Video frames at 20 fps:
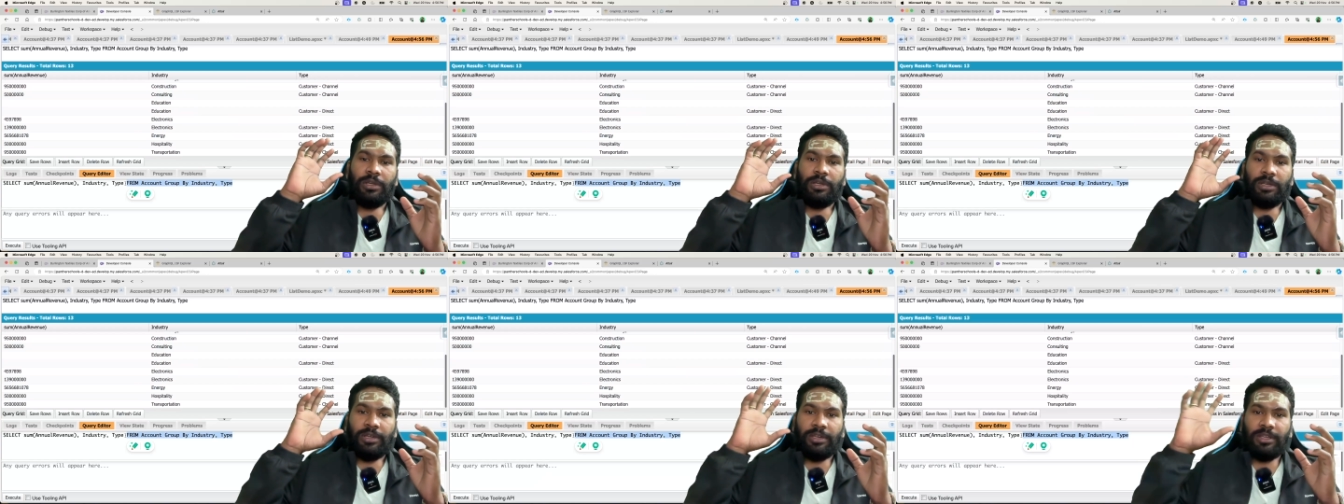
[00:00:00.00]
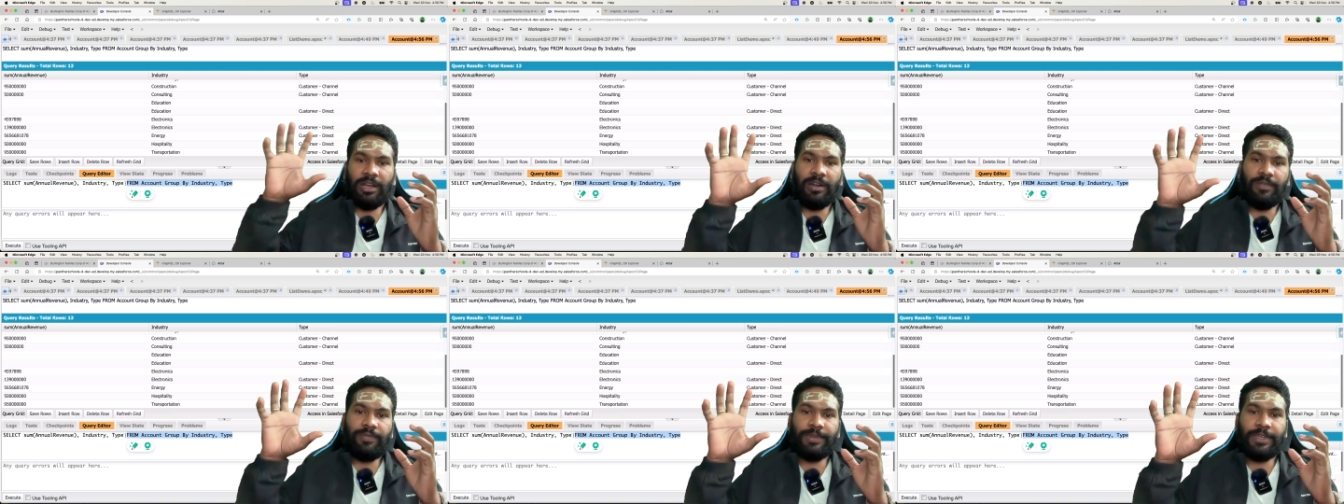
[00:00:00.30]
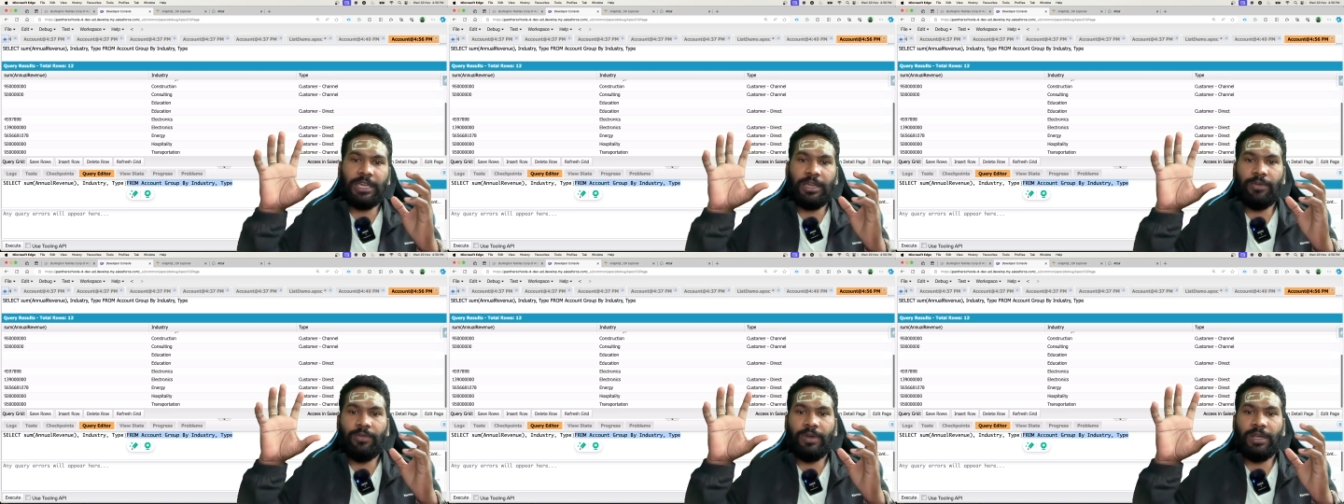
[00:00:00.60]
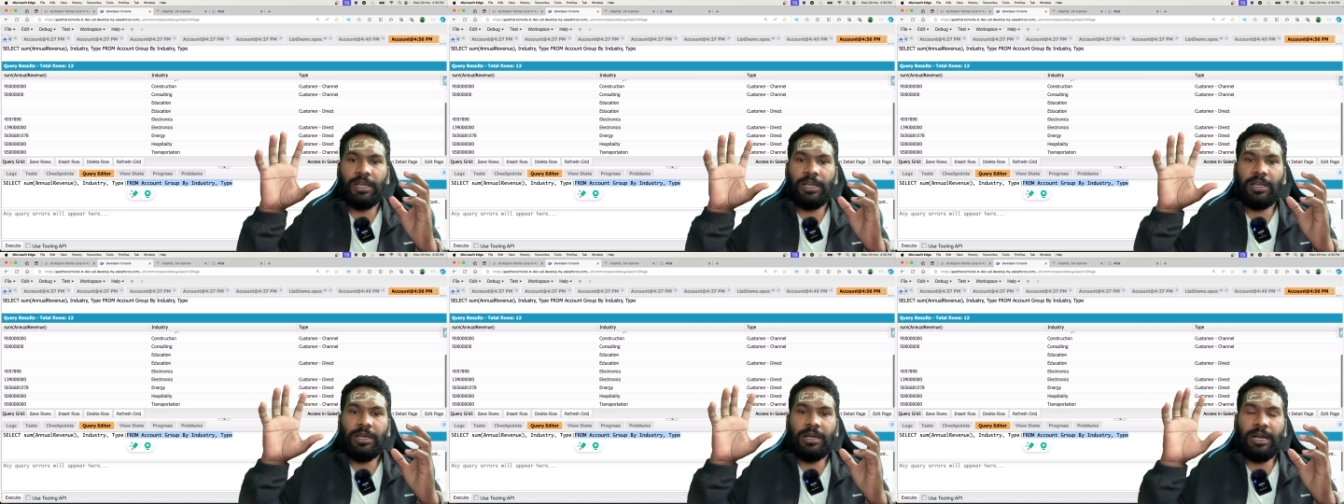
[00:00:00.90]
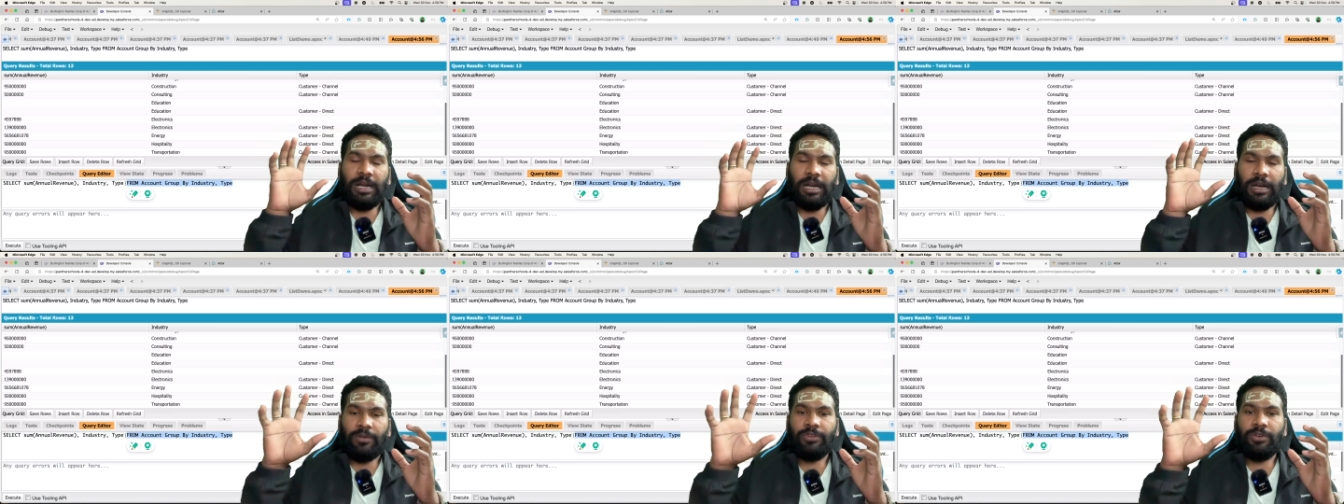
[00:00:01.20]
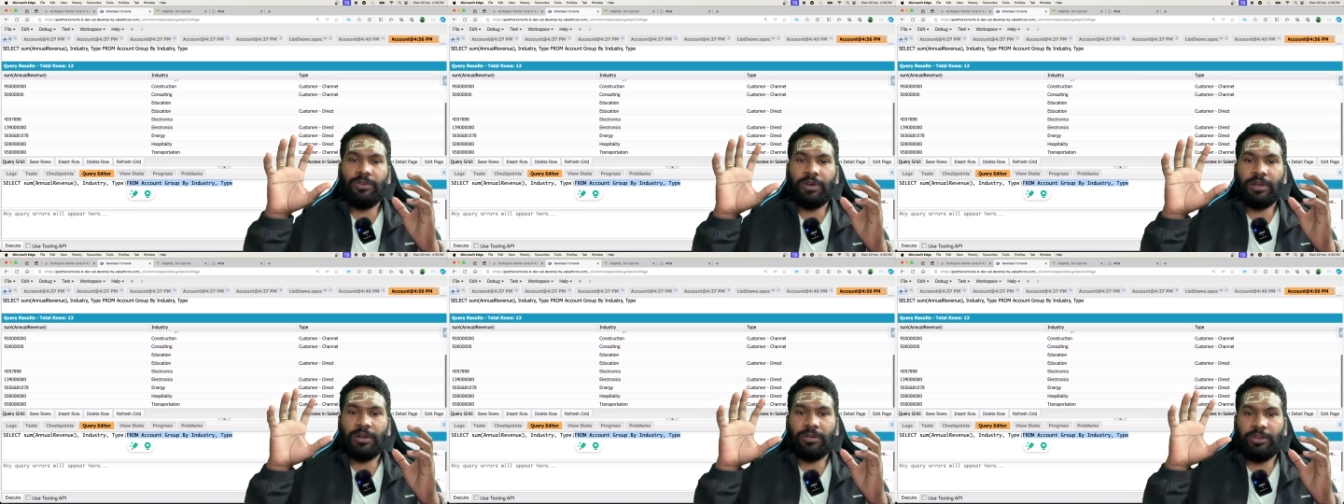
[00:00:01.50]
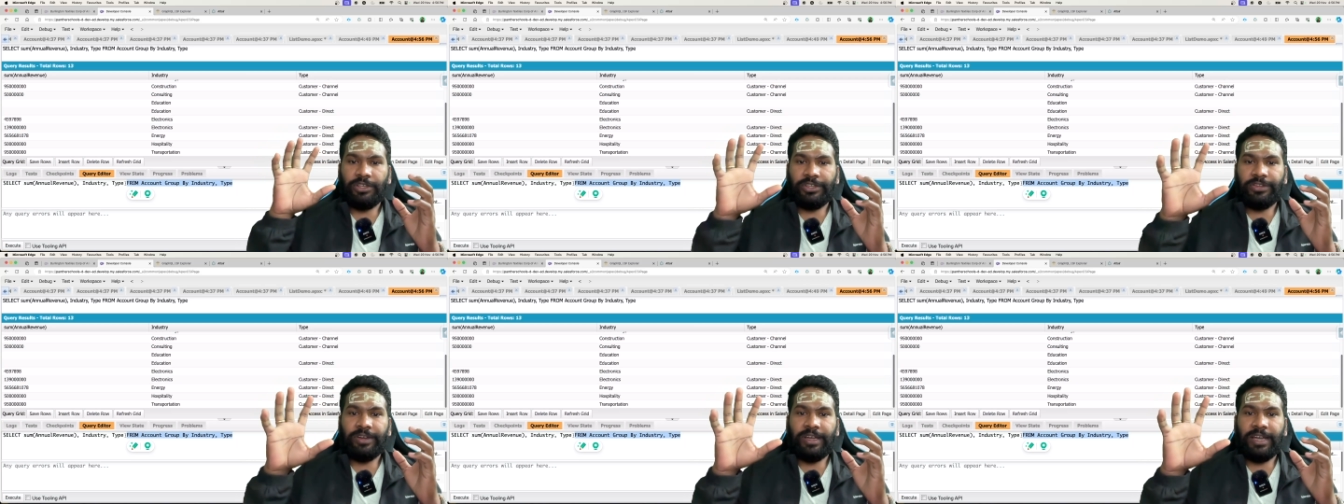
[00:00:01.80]
GraphQL how you are
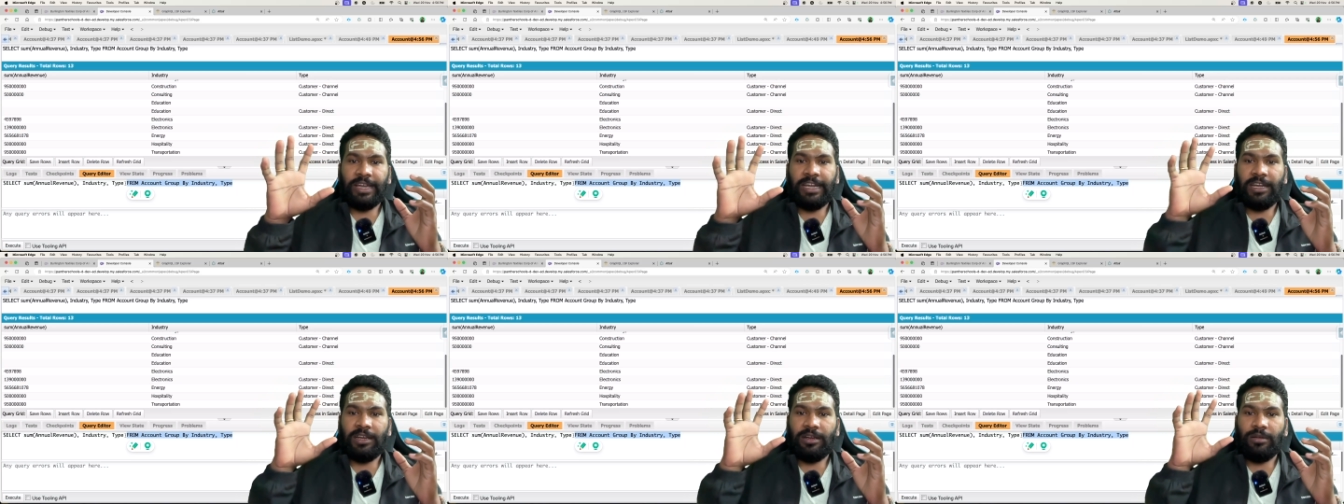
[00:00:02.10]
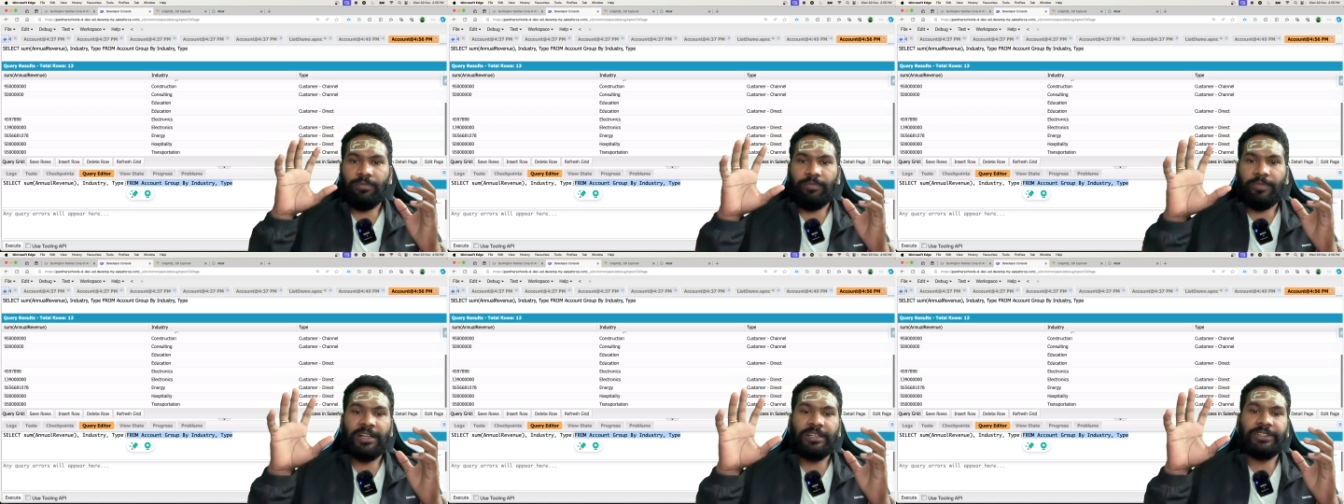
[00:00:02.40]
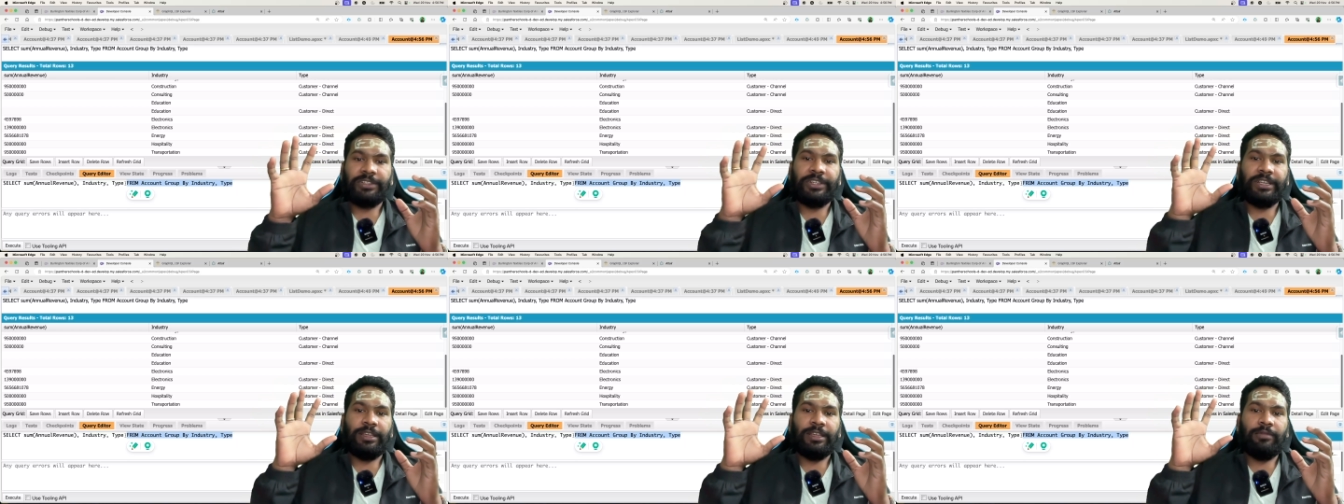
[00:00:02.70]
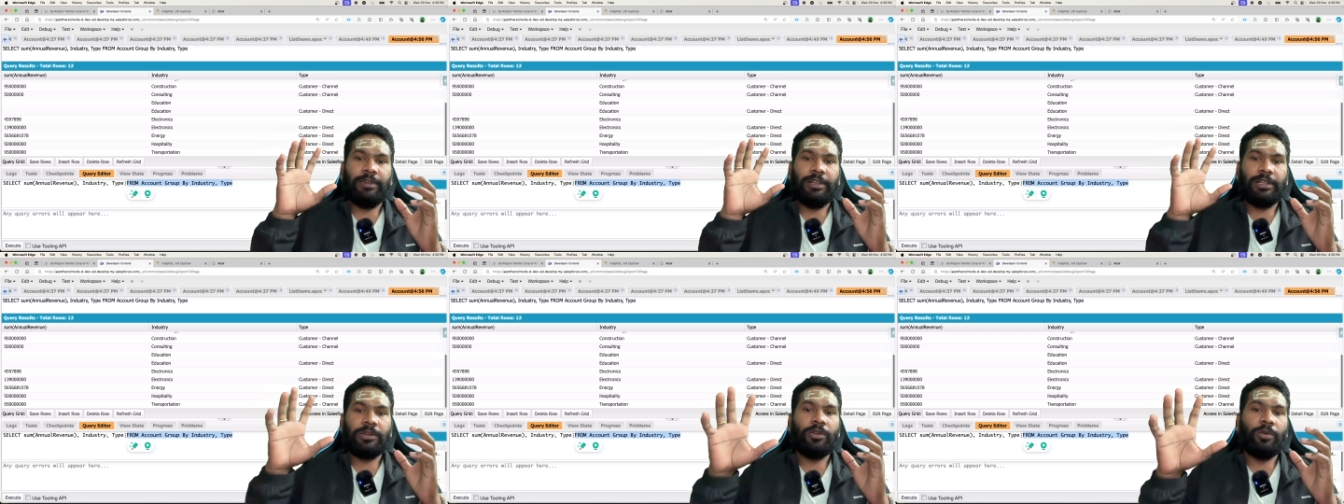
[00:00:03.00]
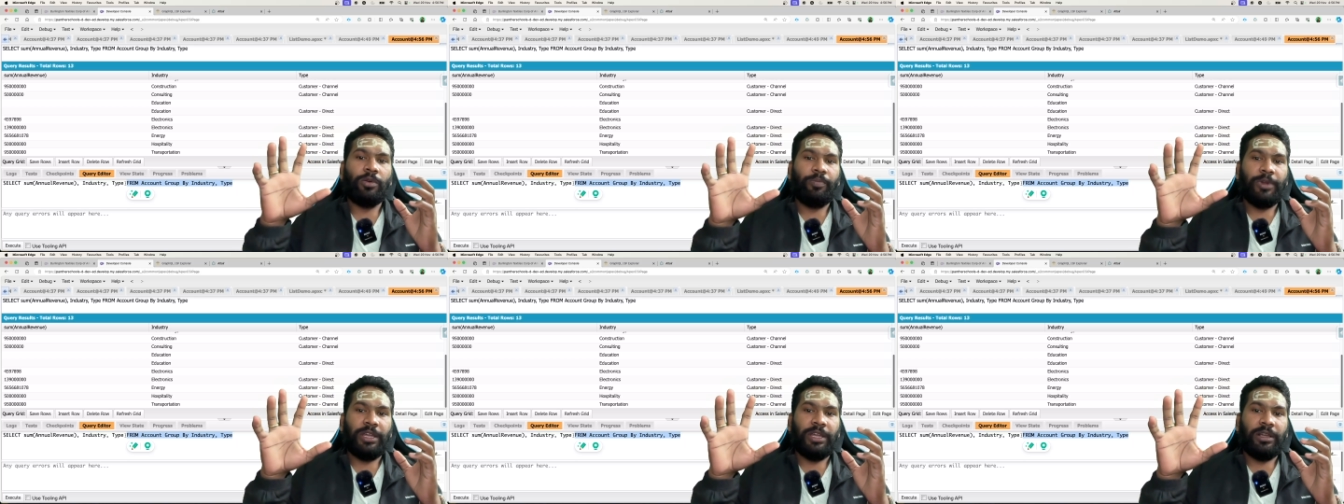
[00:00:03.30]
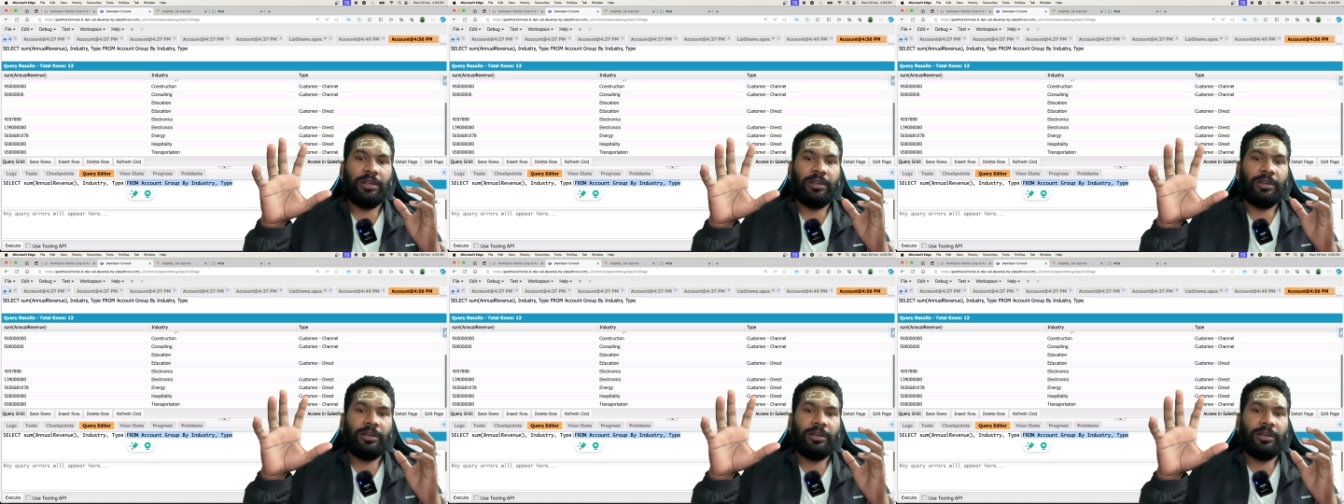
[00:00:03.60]
going to add multi-level grouping.